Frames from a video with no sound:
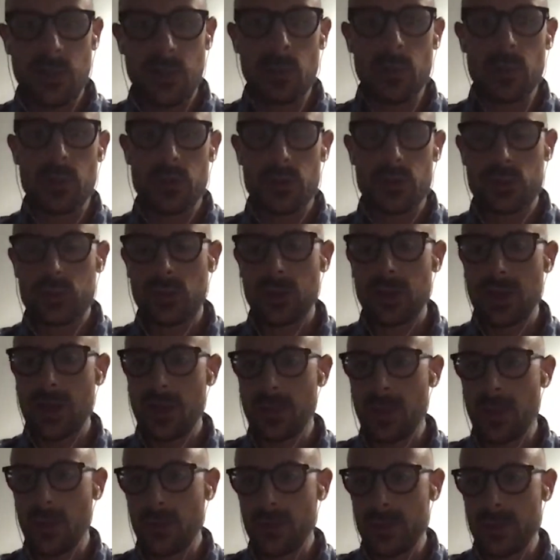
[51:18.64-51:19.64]
when you're talking
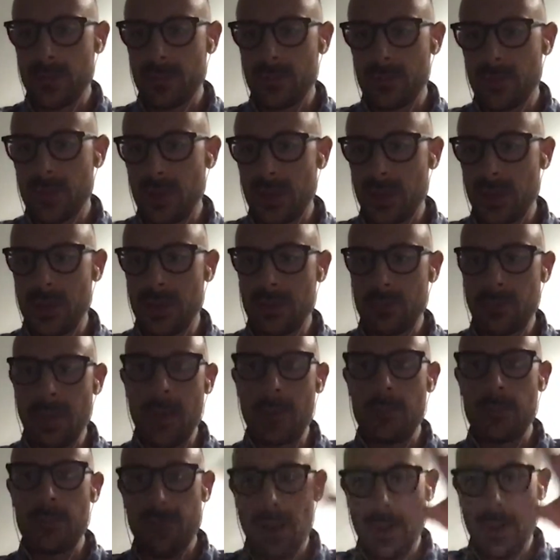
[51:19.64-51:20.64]
about the
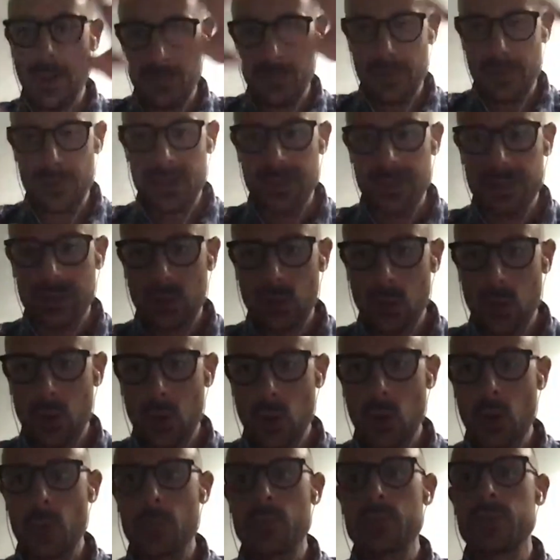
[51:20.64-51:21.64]
mapping the
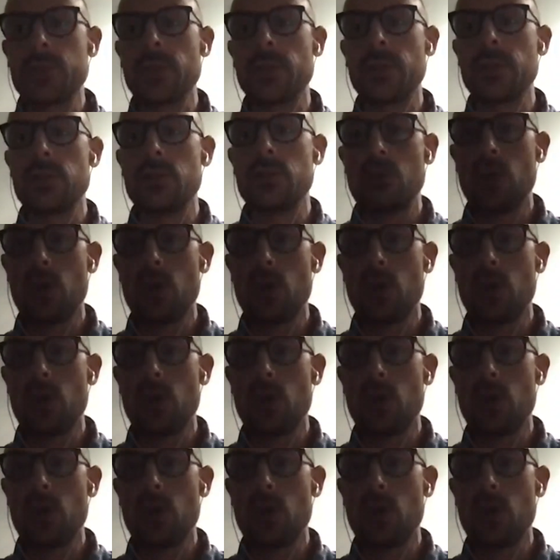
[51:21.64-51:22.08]
scopes and